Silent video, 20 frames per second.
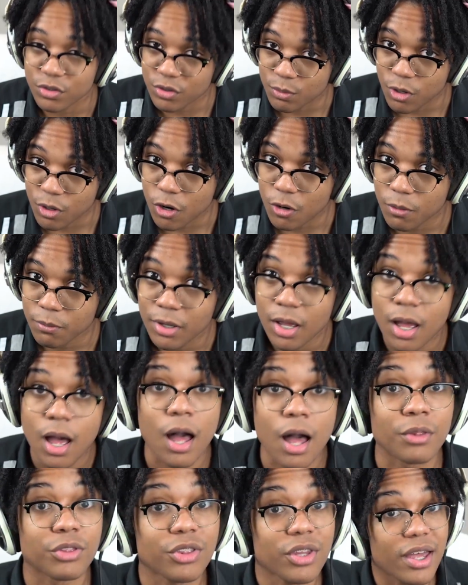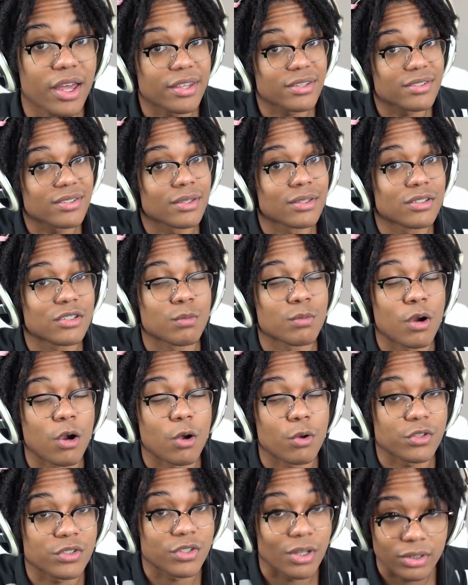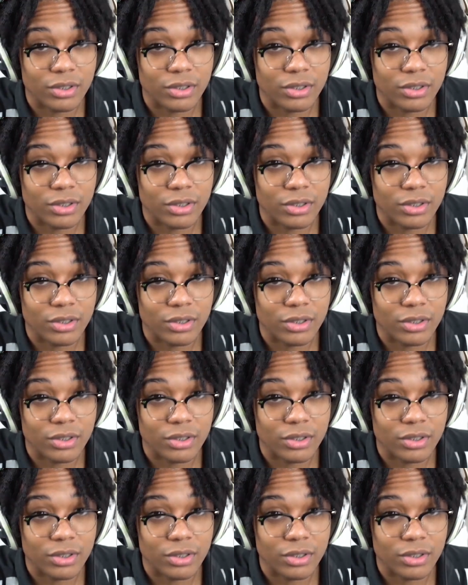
you tomorrow. Unless tomorrow is